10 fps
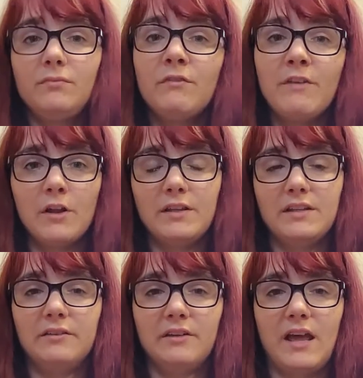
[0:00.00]
fairly
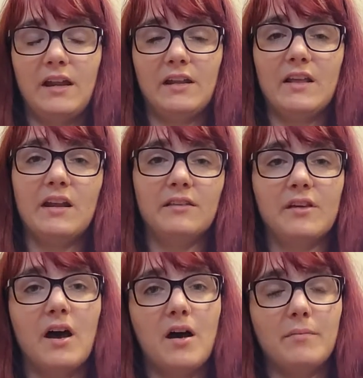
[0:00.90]
decent at it, and it's a
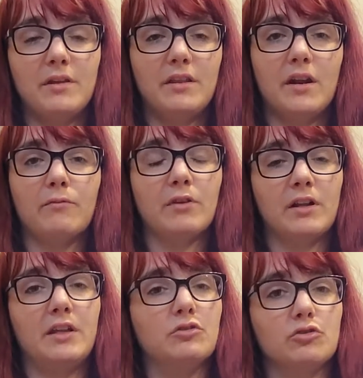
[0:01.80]
hobby that I
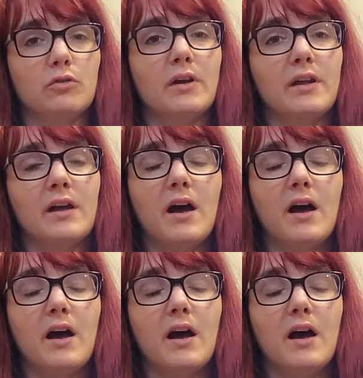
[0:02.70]
really enjoy.